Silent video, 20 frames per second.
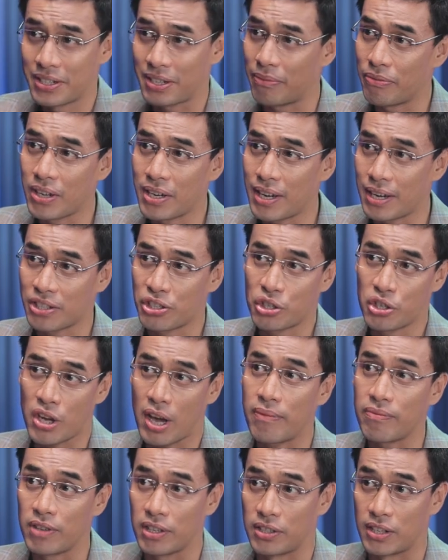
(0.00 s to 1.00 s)
something that
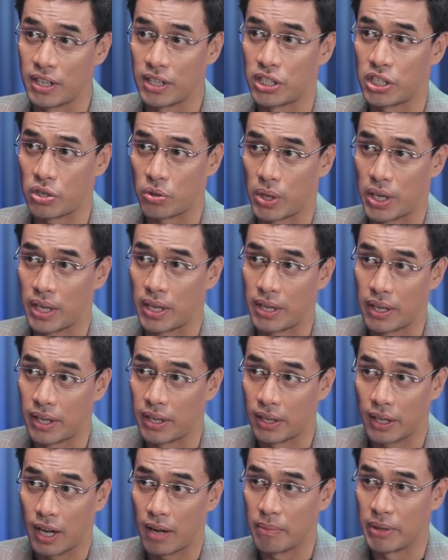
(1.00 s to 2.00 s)
shaped this industry
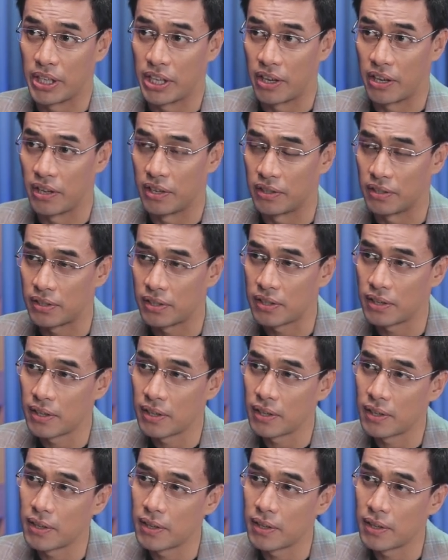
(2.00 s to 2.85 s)
in the coming years.